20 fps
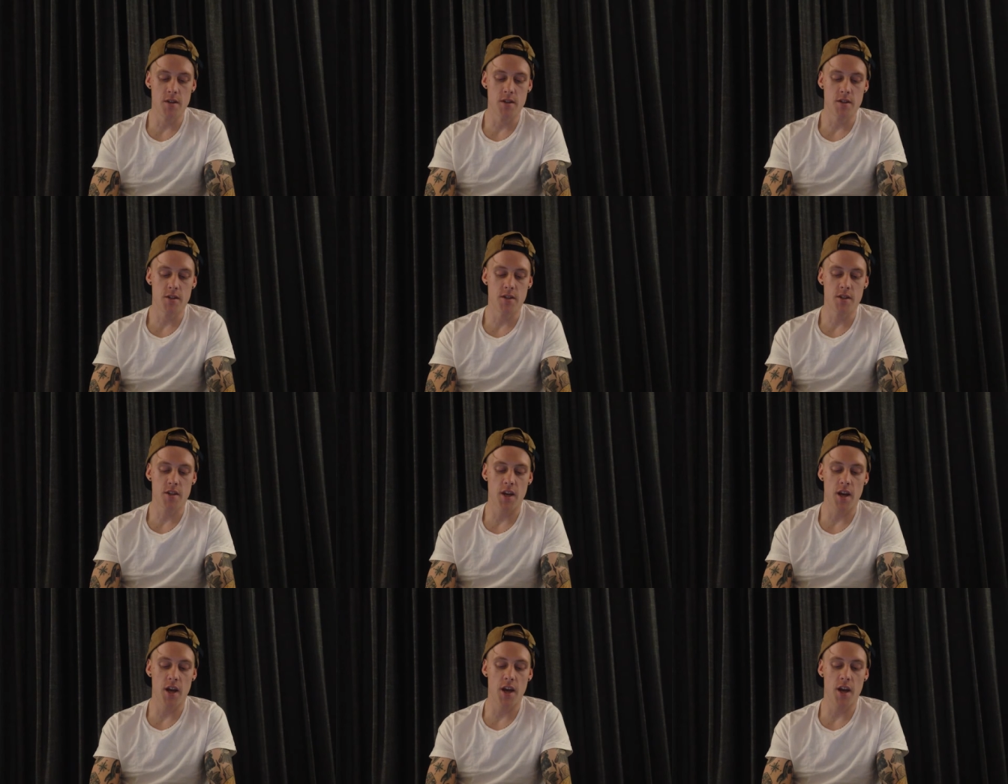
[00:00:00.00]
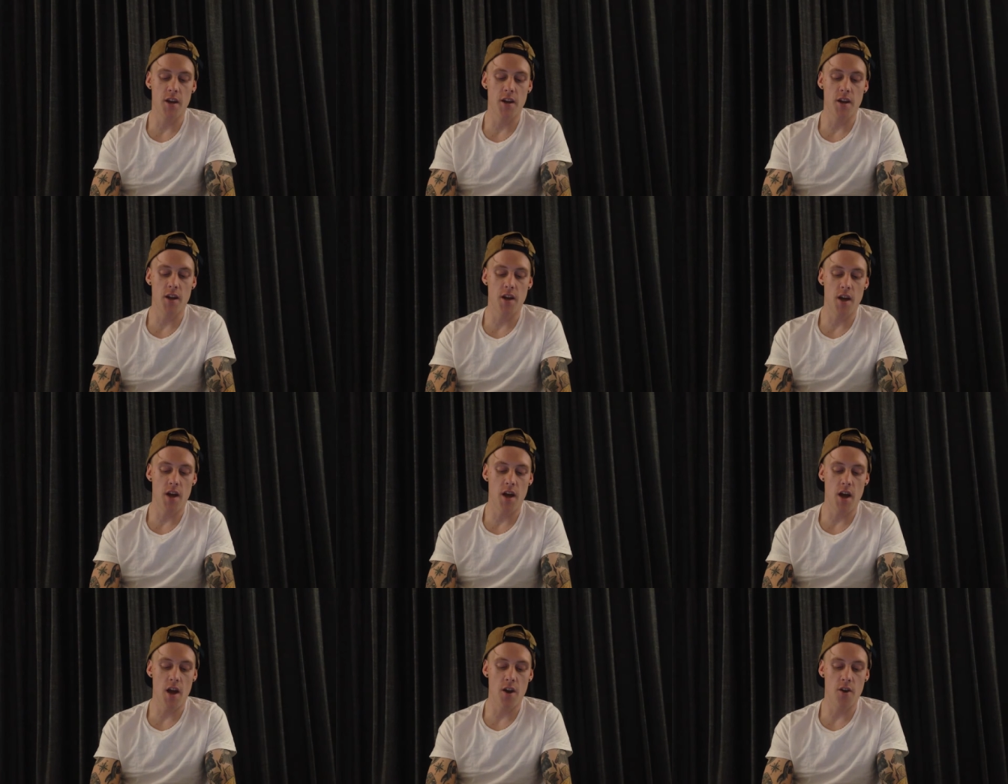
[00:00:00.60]
scared
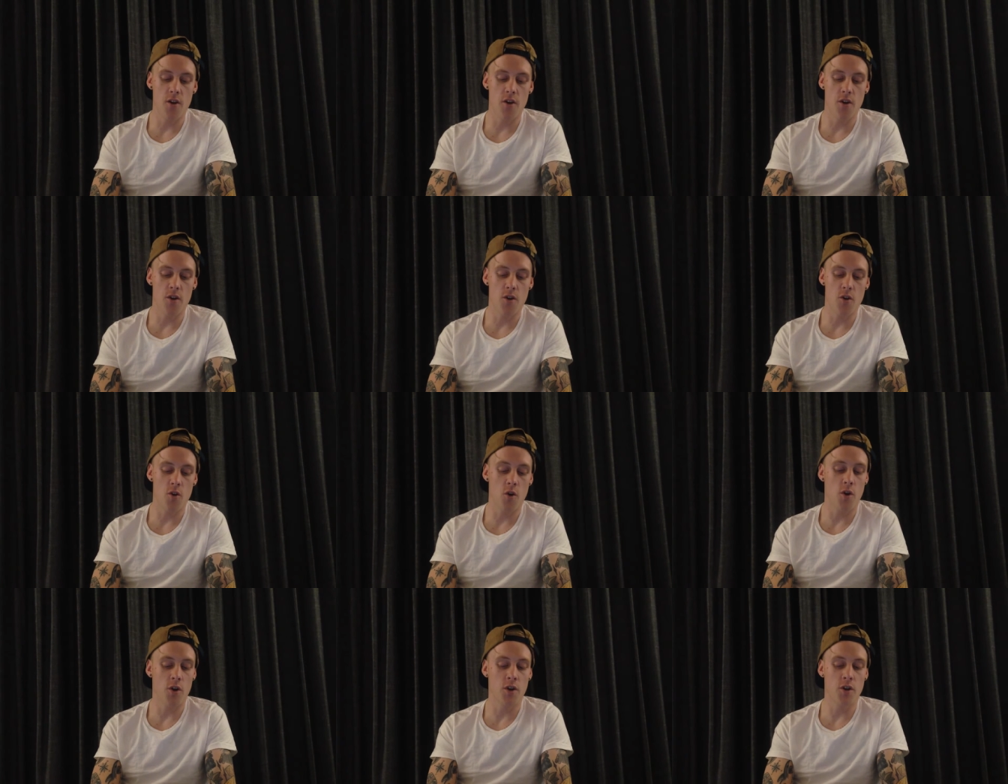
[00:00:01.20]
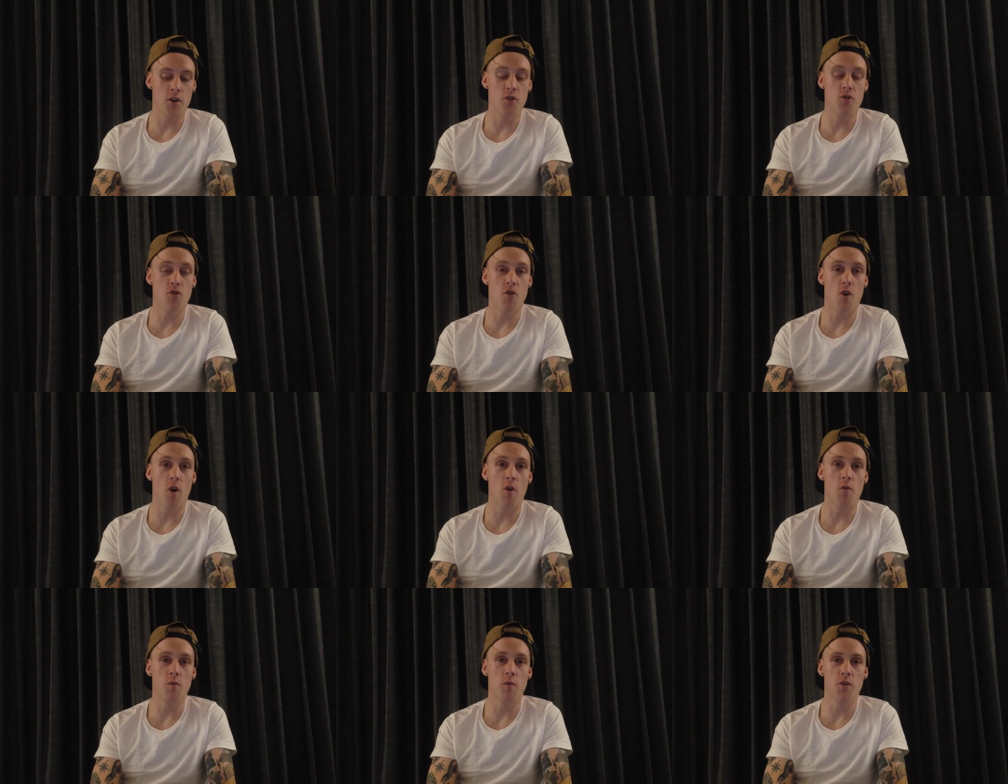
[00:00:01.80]
and not in
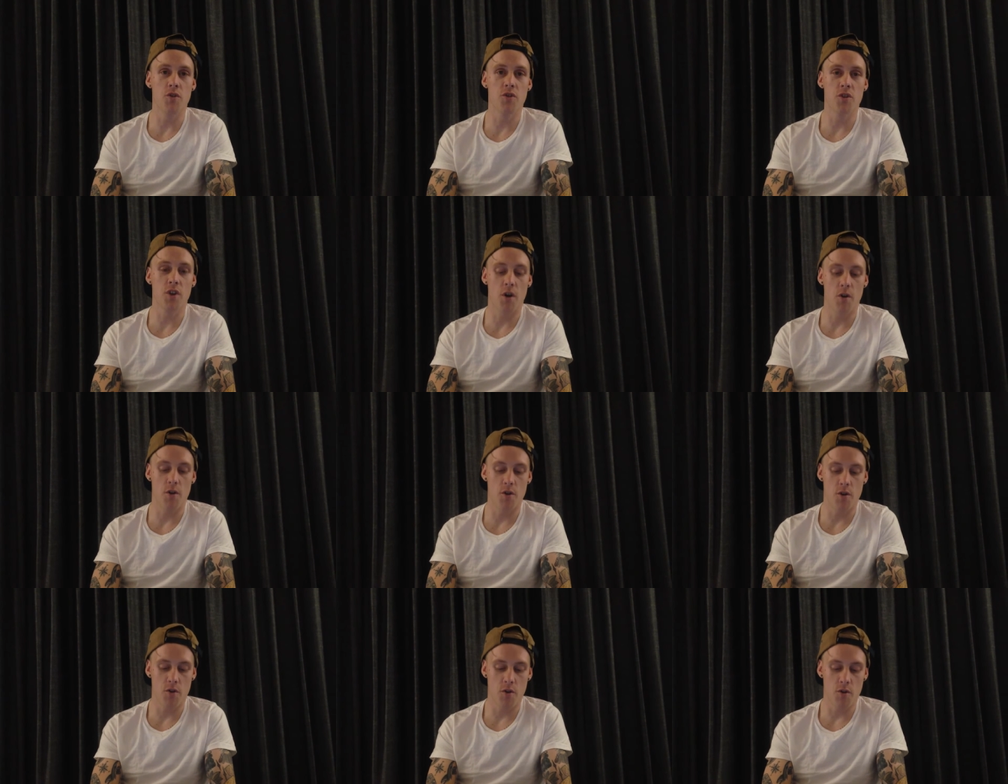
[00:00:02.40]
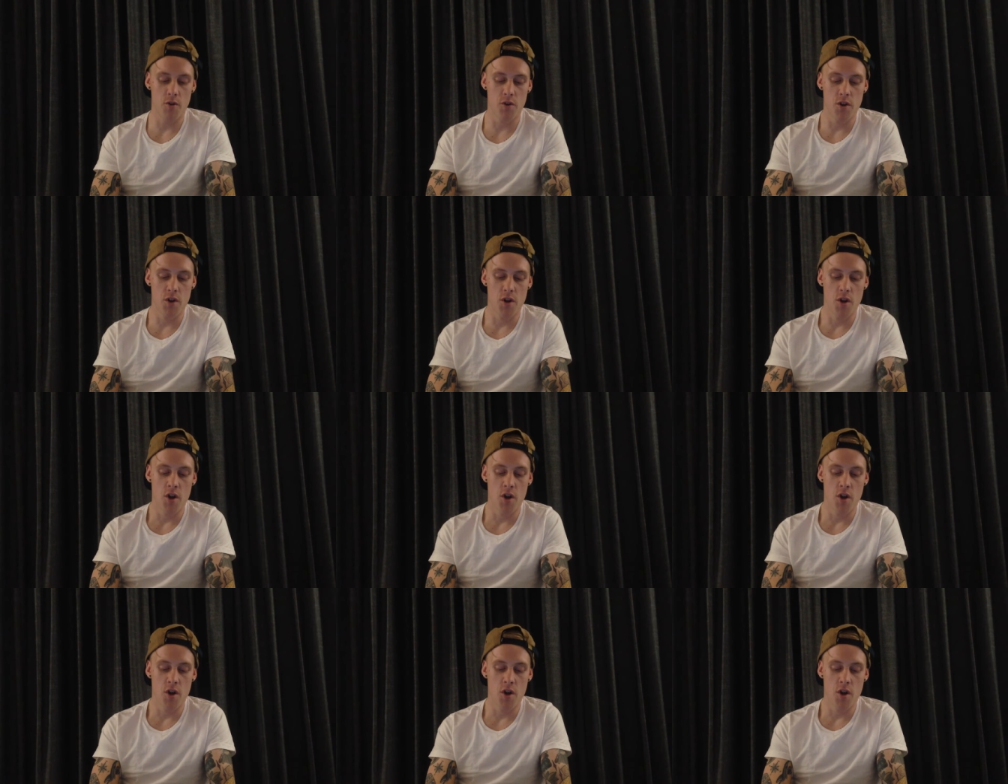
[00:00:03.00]
control of what's going on.